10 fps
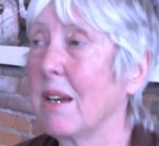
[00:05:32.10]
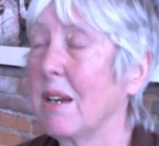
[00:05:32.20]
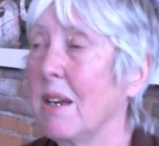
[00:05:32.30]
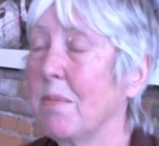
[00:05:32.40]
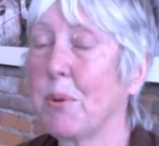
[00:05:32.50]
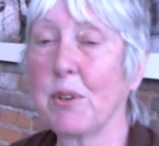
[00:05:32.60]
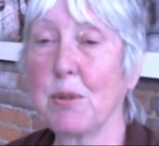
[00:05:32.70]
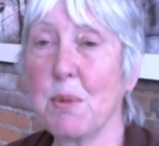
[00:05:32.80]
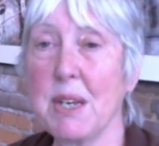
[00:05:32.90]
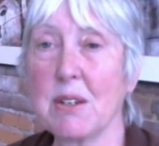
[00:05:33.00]
It
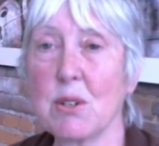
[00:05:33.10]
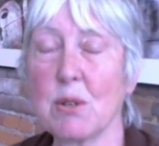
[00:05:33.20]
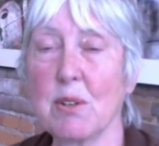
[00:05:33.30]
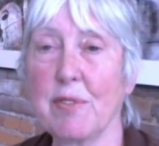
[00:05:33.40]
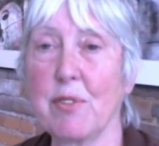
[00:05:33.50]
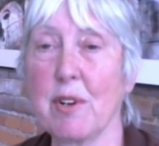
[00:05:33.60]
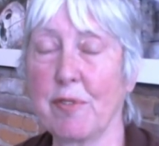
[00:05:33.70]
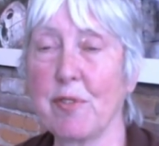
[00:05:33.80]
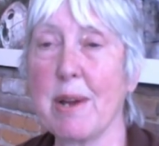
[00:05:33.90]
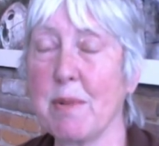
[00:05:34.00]
puts me into a
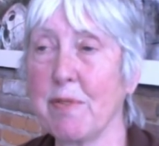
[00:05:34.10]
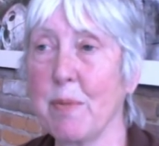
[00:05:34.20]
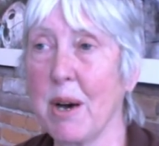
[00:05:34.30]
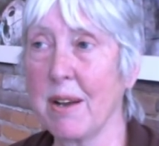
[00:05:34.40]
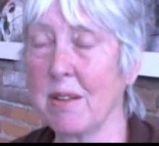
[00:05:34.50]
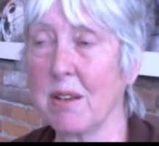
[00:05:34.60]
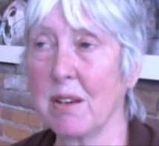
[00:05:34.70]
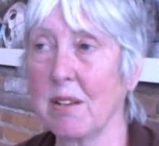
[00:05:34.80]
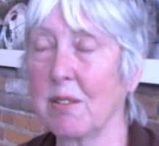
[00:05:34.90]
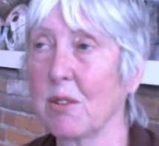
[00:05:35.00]
frame of mind that
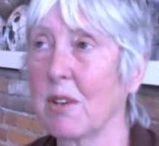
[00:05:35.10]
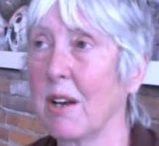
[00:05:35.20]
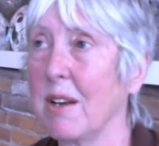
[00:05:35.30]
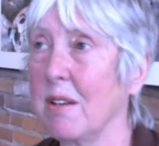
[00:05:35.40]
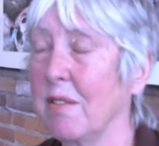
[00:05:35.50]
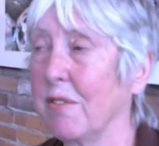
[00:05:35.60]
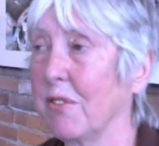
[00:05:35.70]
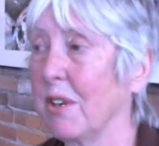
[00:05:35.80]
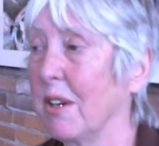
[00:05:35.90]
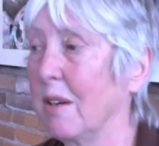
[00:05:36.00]
is kind of
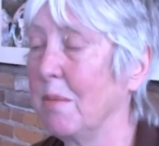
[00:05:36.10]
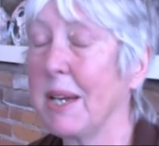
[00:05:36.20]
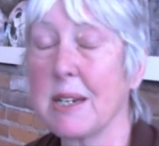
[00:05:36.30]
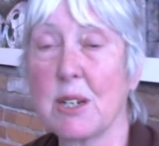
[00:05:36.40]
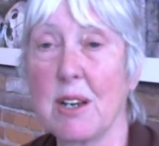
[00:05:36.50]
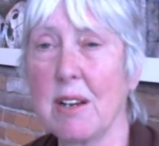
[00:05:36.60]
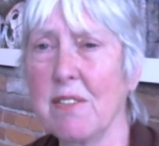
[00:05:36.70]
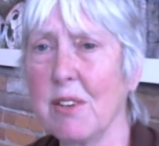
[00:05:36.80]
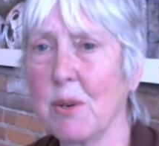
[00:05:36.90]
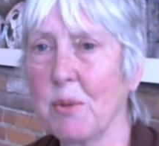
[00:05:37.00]
meditative
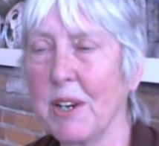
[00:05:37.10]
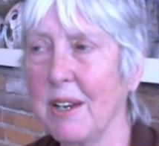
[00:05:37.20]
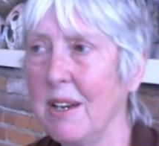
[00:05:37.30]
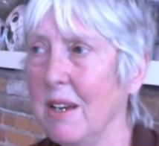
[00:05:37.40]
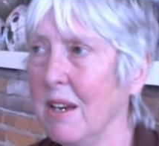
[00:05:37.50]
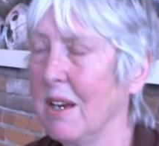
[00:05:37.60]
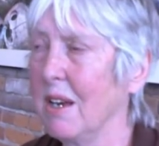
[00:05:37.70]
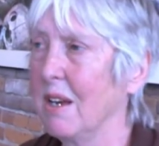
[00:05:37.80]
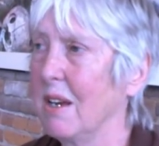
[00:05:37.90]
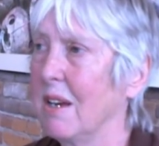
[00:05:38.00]
in a way,
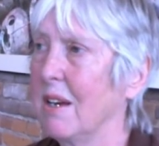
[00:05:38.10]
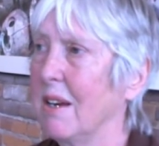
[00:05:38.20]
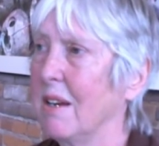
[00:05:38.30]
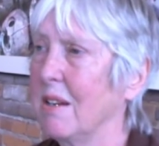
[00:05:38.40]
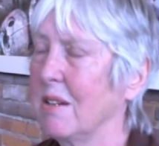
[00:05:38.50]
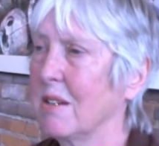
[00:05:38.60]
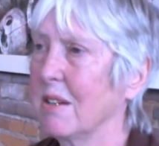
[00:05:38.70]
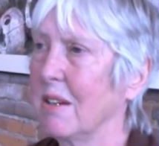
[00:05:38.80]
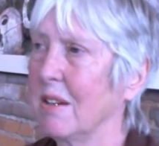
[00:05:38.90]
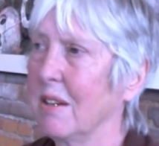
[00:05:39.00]
and
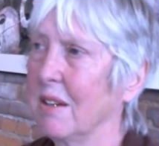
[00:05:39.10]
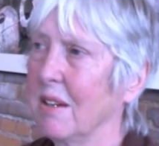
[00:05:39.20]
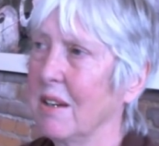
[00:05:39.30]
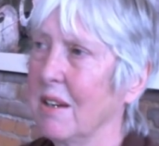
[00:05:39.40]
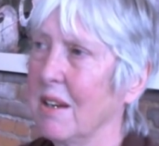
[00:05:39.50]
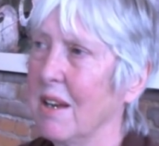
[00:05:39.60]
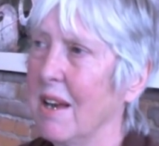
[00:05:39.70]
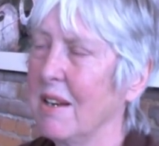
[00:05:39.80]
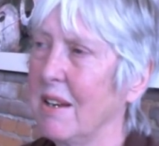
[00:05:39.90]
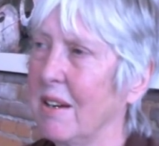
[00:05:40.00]

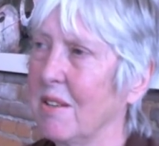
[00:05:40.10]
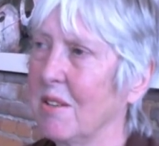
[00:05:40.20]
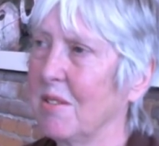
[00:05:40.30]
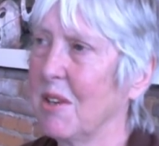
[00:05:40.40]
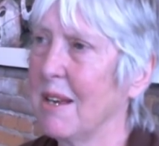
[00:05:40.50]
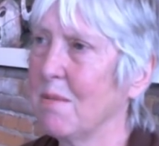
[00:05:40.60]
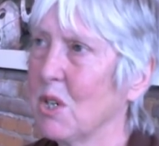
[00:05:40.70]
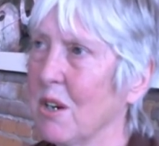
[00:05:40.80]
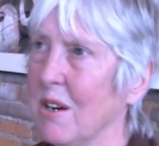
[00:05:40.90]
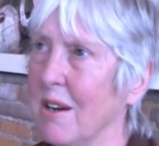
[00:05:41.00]
yet at the same
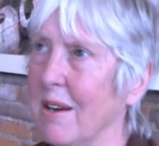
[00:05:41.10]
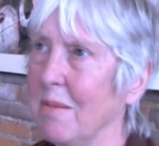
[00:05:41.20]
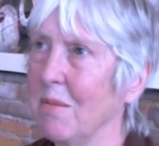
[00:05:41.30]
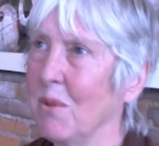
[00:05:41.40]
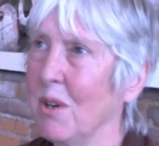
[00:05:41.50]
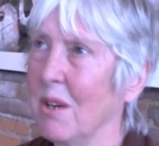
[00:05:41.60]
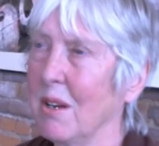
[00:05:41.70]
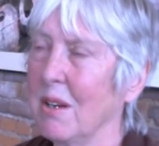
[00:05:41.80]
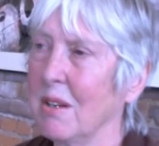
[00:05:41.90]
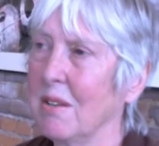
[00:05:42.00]
time,
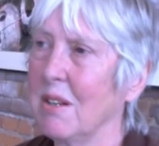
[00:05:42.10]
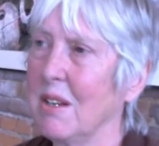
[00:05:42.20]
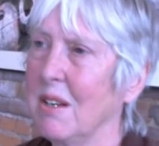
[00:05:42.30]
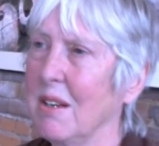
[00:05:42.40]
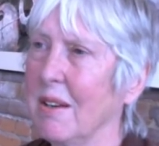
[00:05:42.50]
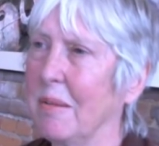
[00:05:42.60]
the